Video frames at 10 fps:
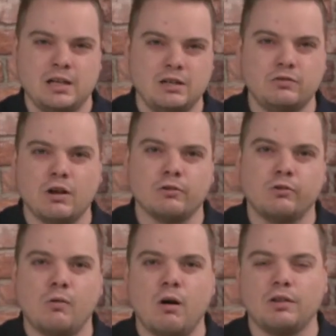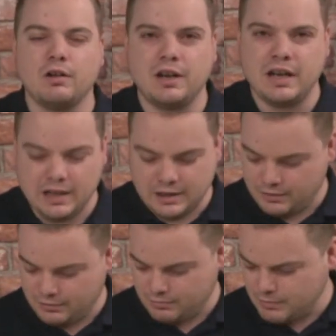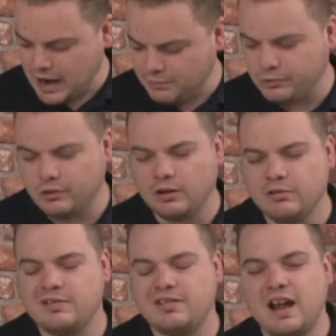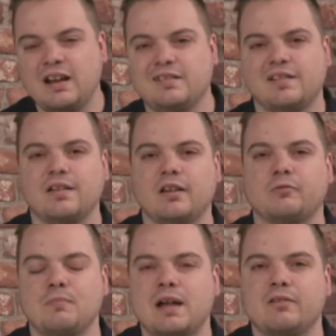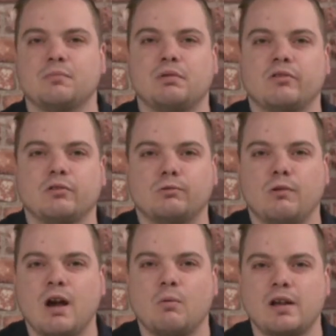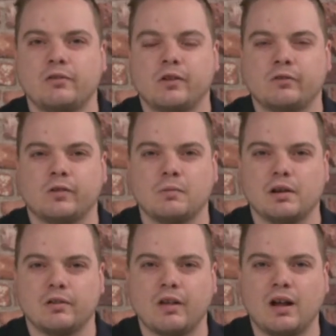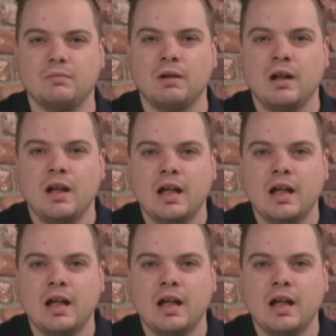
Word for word: You've got to honour the absolute change that this made to Britain's railway system at the time.